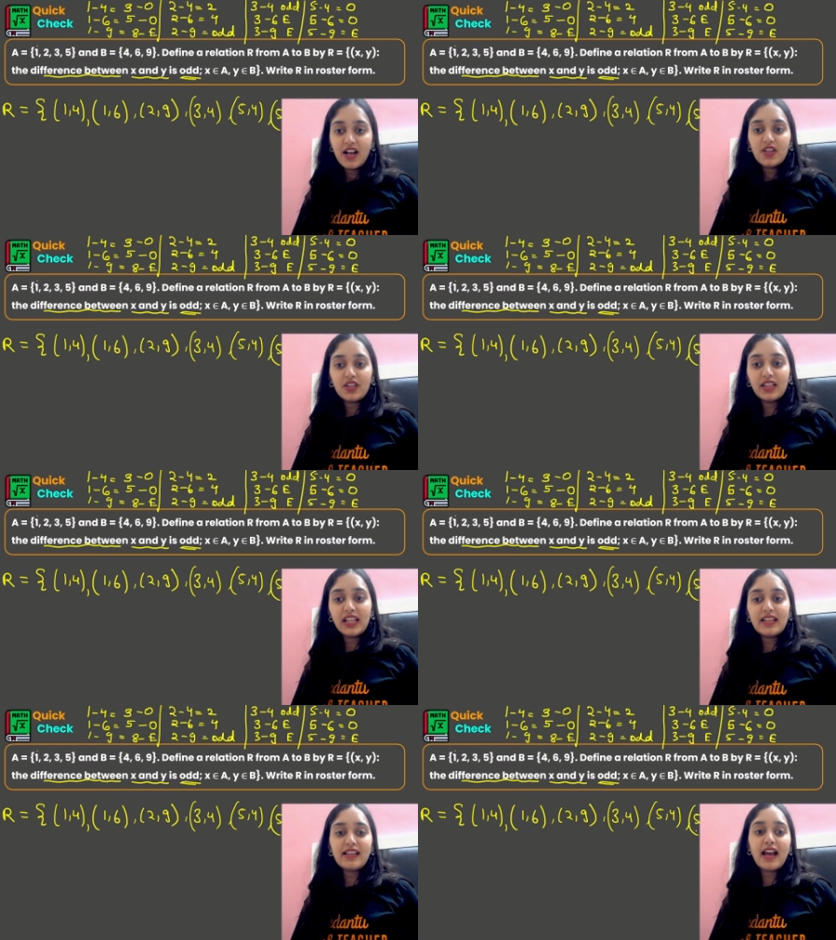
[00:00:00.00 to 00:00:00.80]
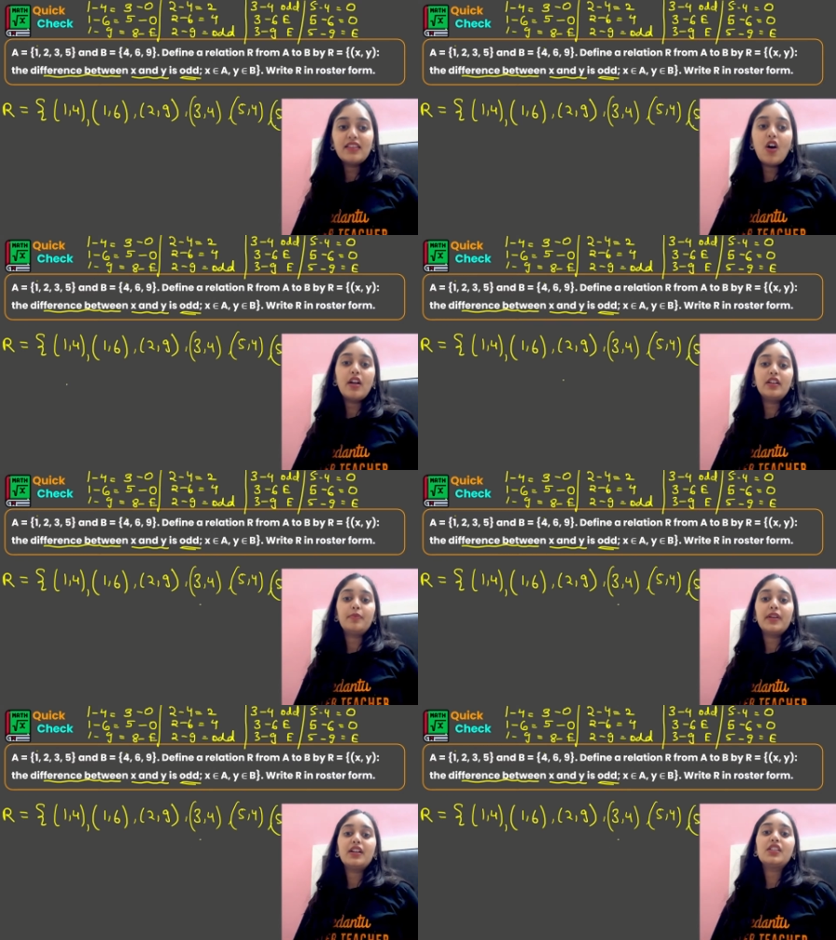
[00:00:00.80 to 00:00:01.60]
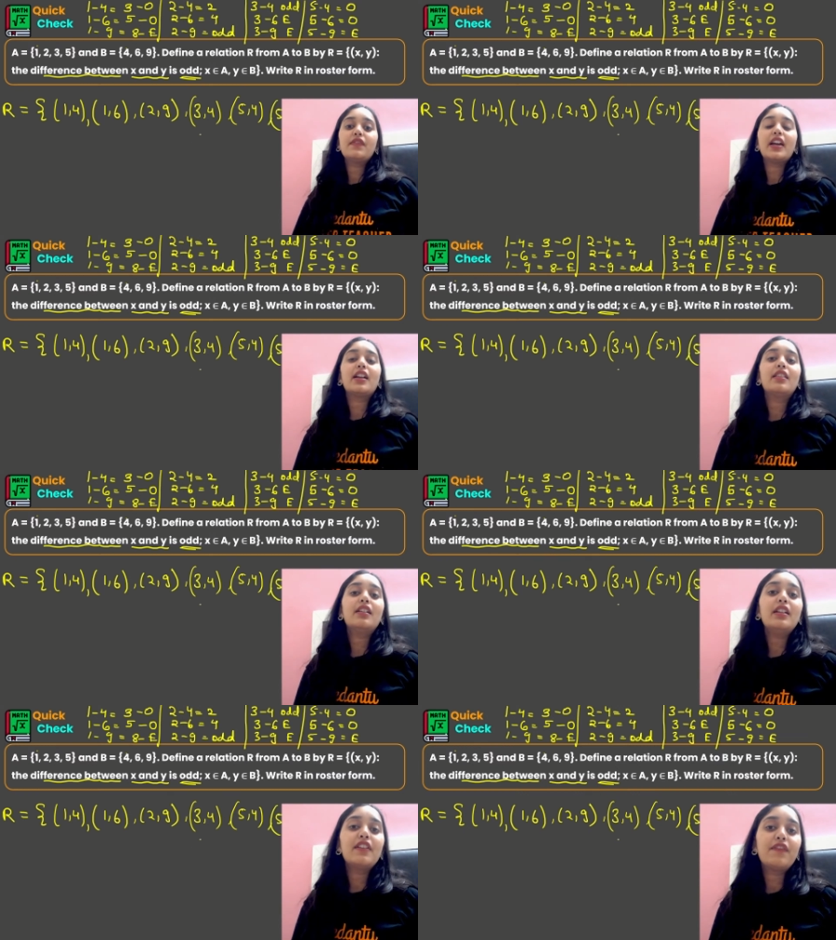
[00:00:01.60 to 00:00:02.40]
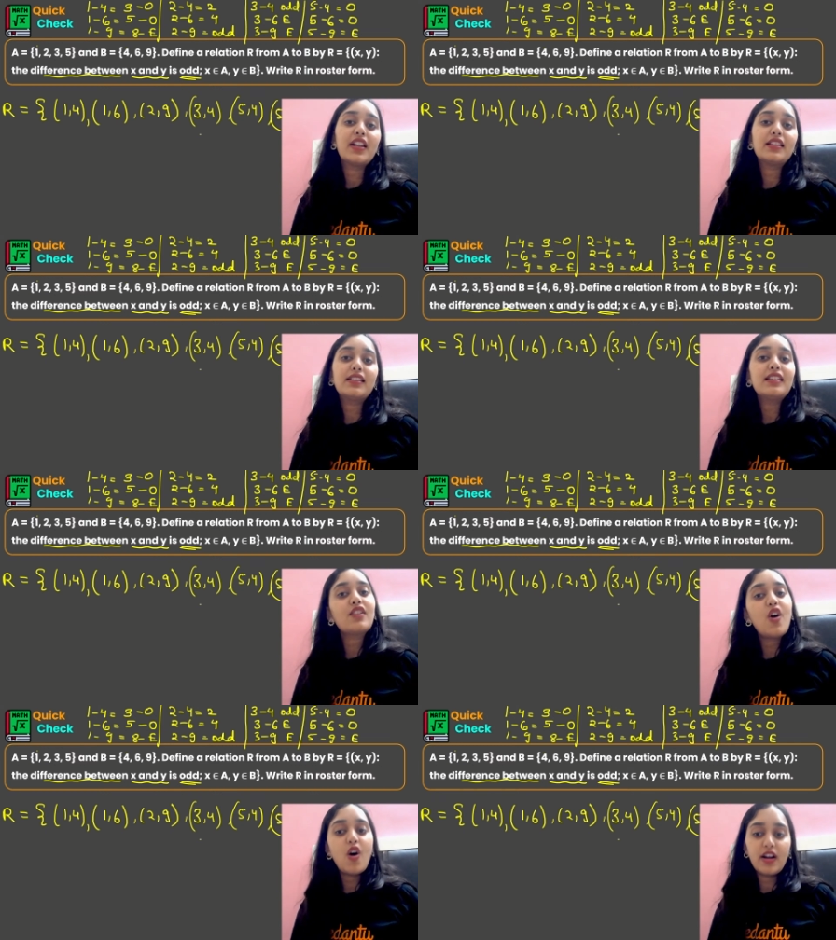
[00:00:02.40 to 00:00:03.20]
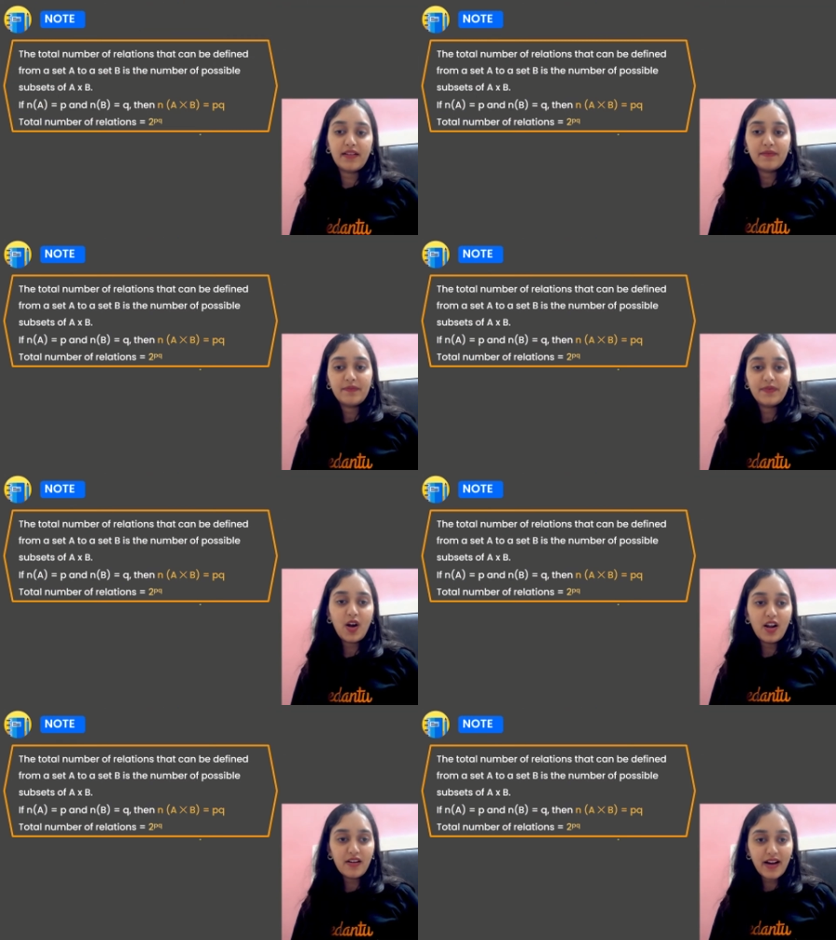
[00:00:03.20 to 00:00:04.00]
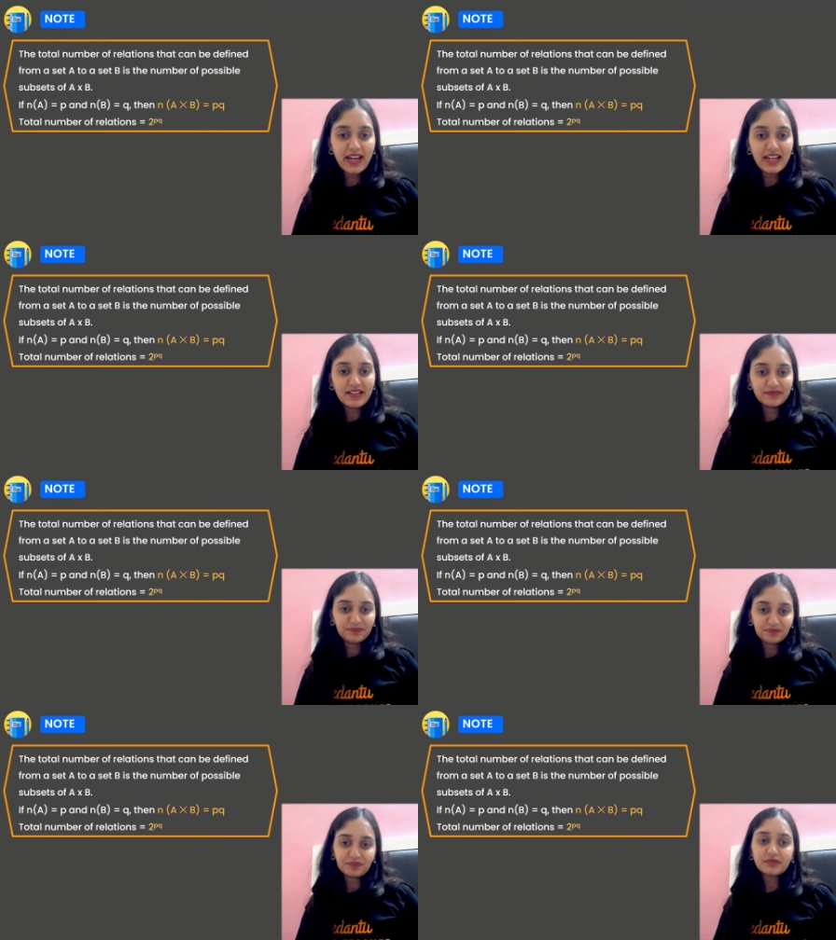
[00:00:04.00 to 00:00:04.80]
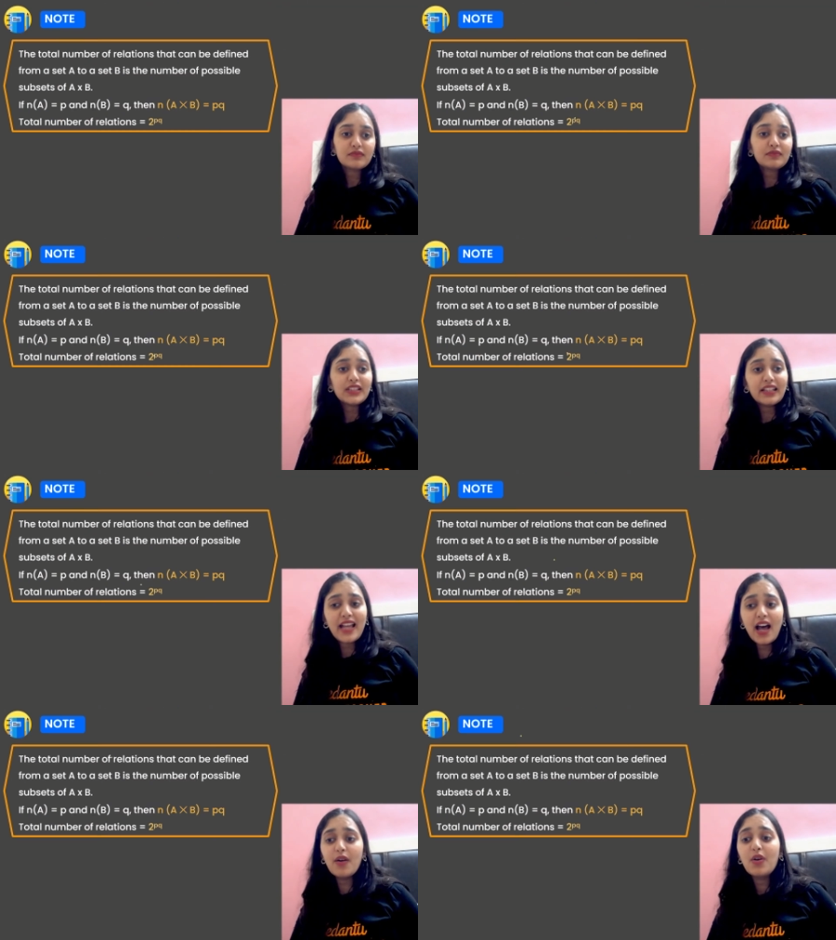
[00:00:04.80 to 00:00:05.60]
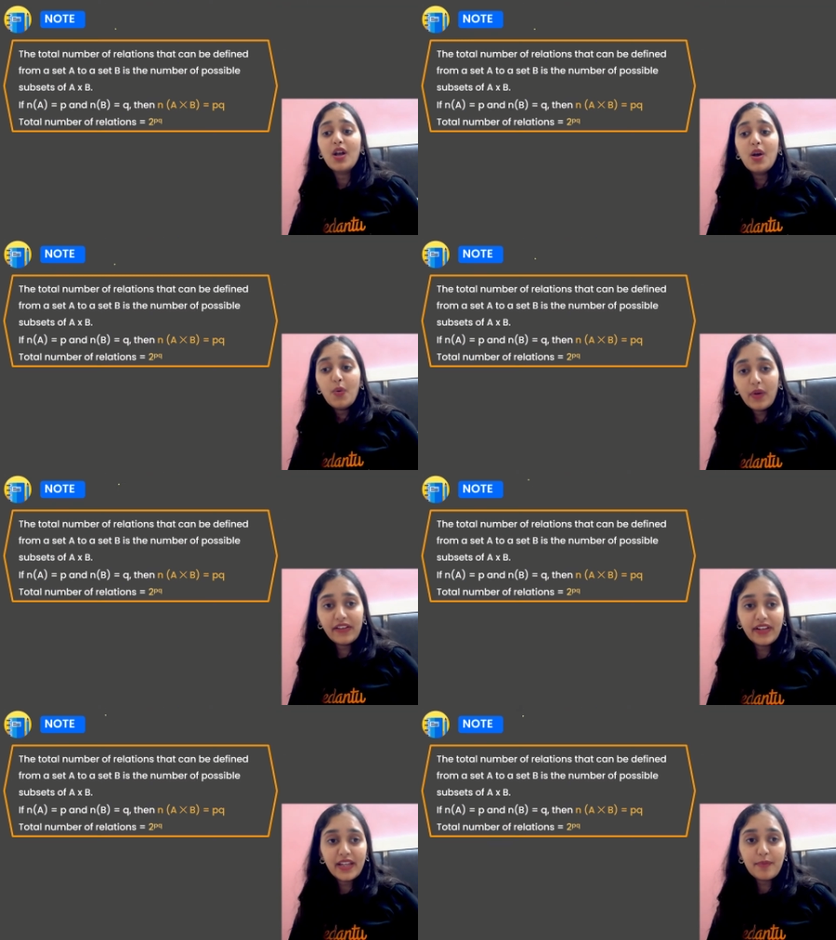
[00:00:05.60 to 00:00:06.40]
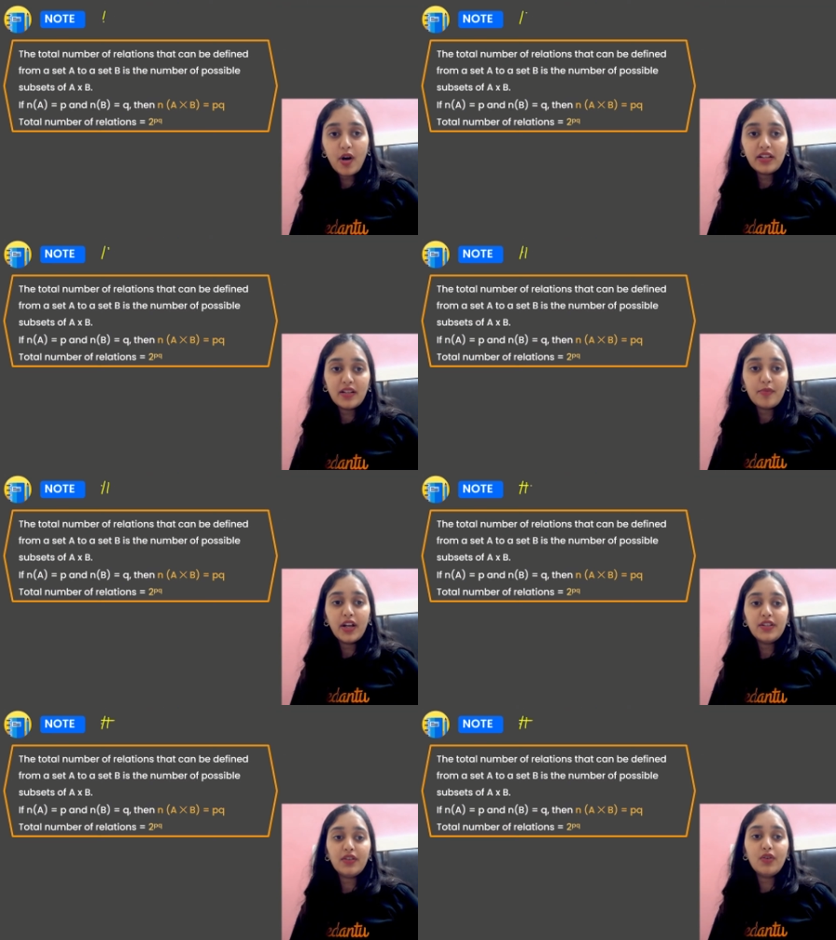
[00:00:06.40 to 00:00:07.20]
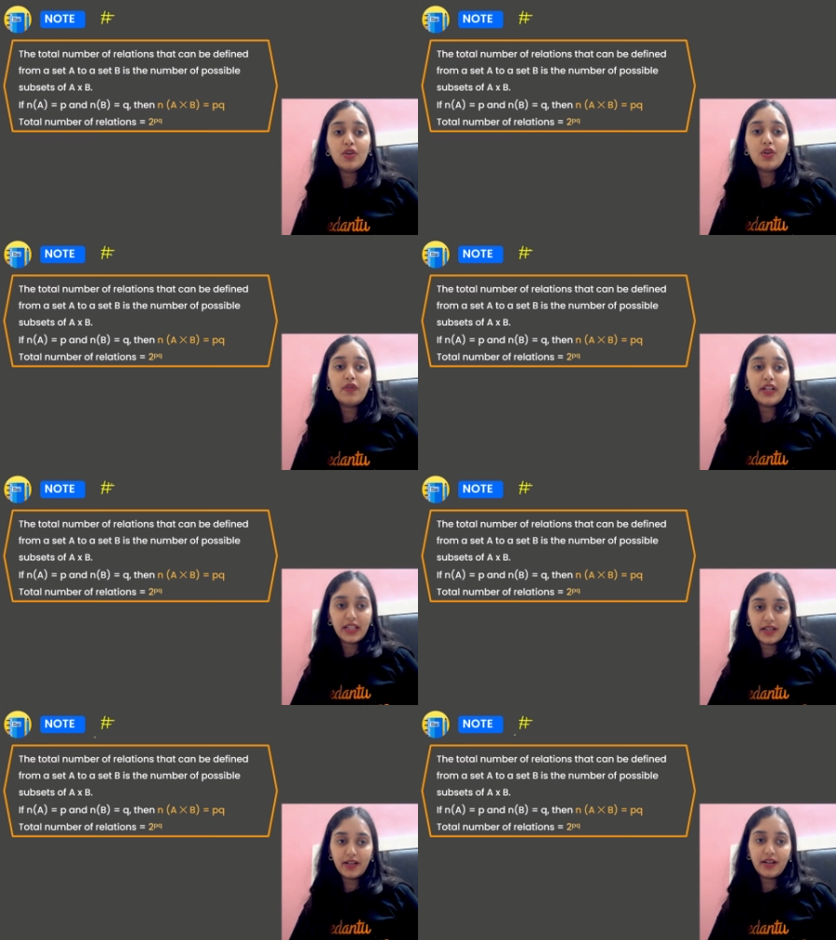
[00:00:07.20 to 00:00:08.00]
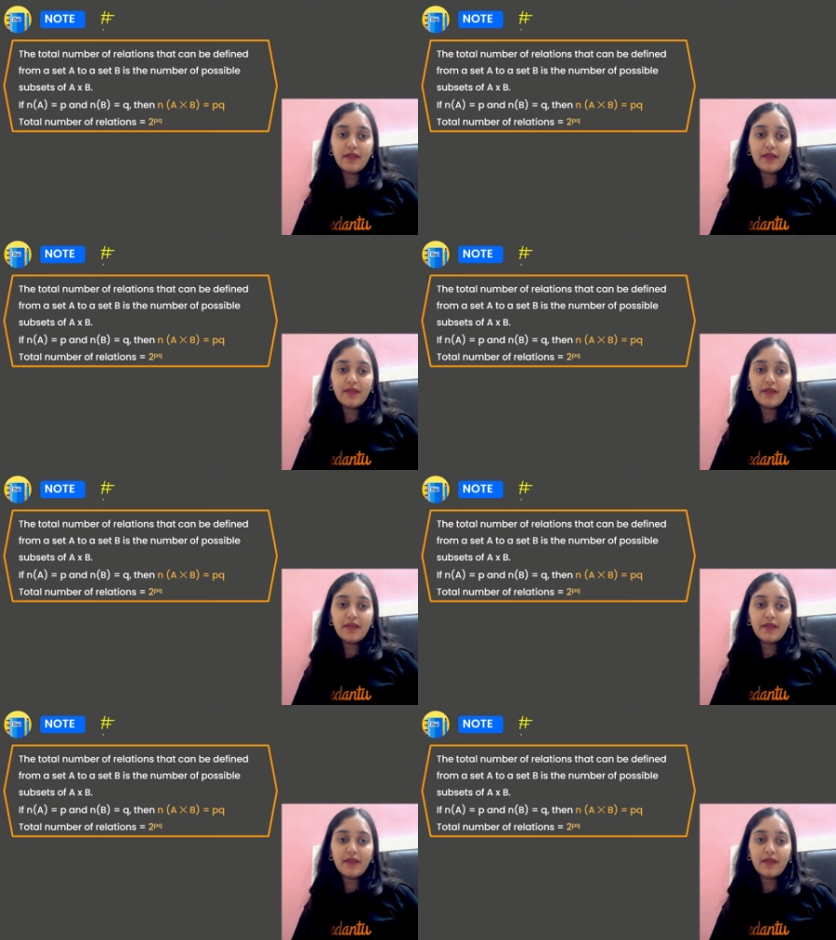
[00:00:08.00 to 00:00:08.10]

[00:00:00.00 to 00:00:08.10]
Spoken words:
So these are the ordered pairs where the difference is odd. Alright. Now, very important point to note over here.